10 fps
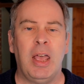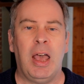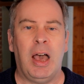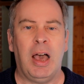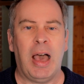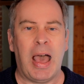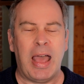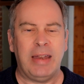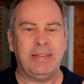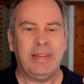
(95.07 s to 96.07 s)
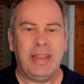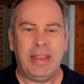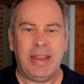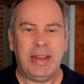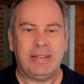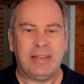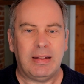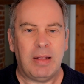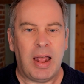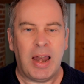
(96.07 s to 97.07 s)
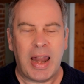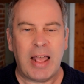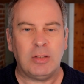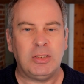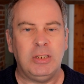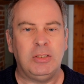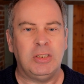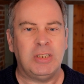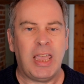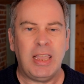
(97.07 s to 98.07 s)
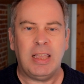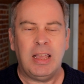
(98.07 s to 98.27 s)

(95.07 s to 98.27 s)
and it allows you to take